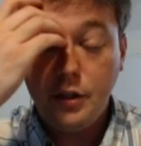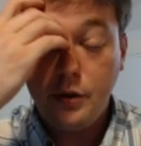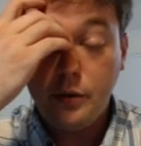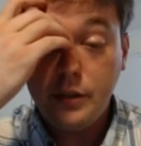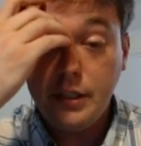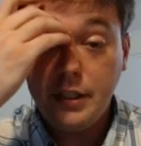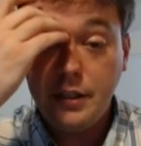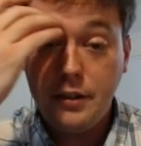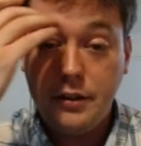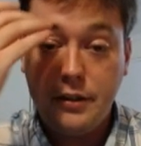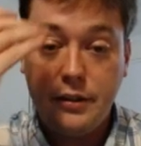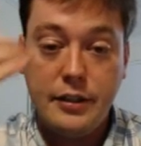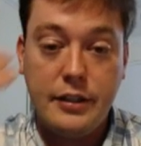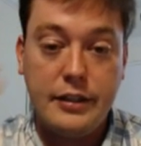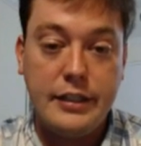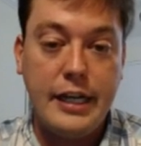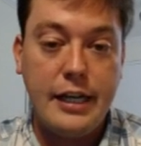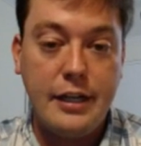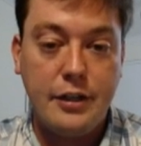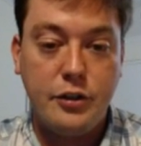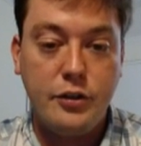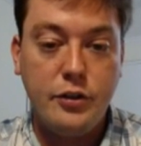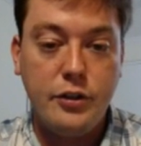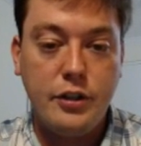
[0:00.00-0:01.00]
can
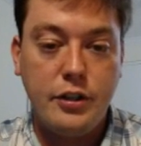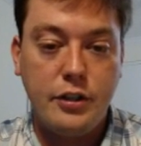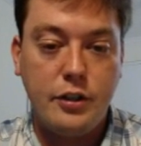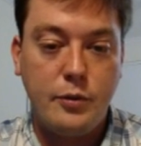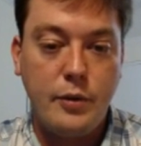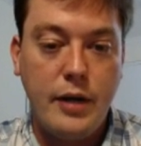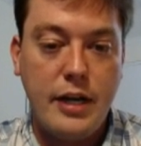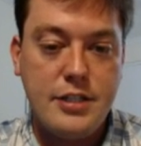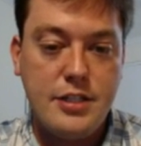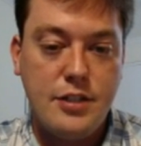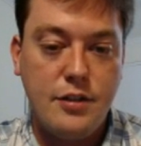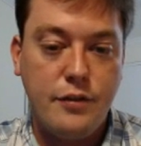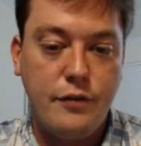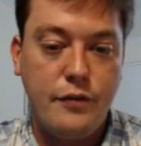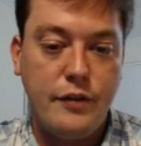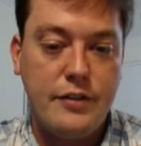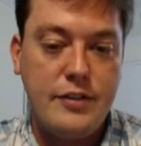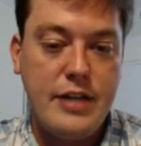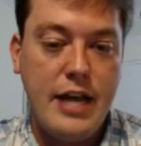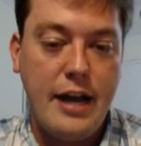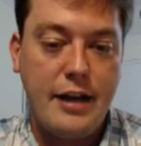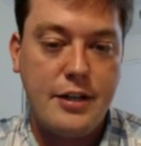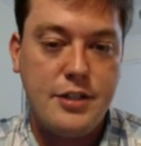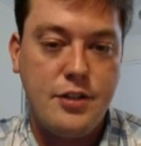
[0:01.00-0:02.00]
get good aggressive
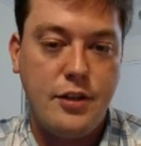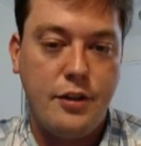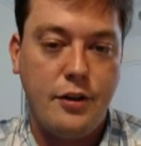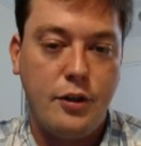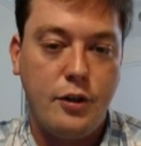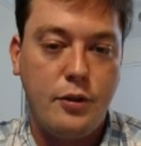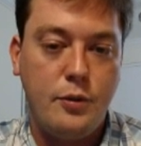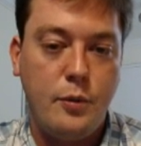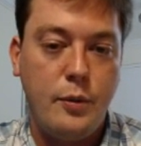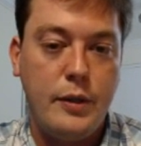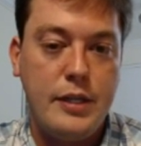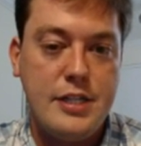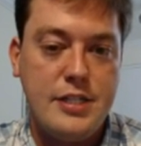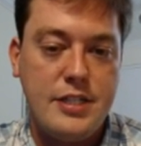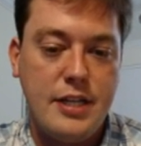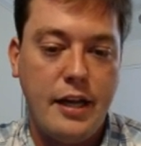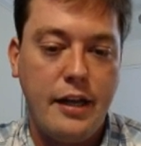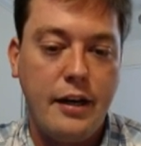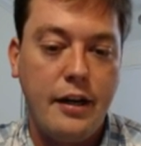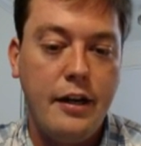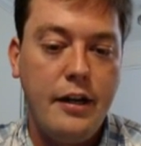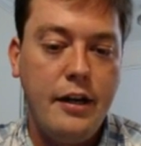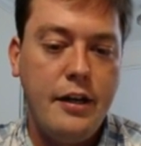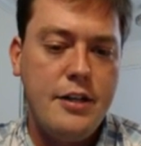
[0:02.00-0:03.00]
attacks on the queen
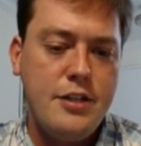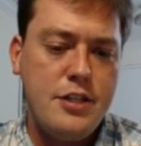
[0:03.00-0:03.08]
side.